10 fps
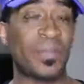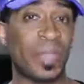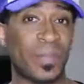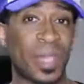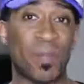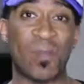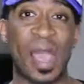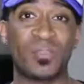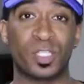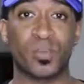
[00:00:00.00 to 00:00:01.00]
and Mimi
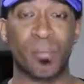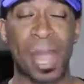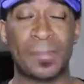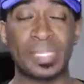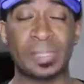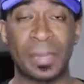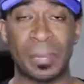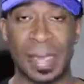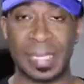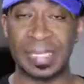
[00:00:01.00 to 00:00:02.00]
arrived to Promise B.
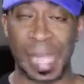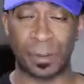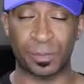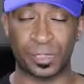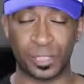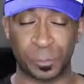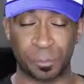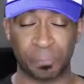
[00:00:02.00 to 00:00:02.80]
May's house.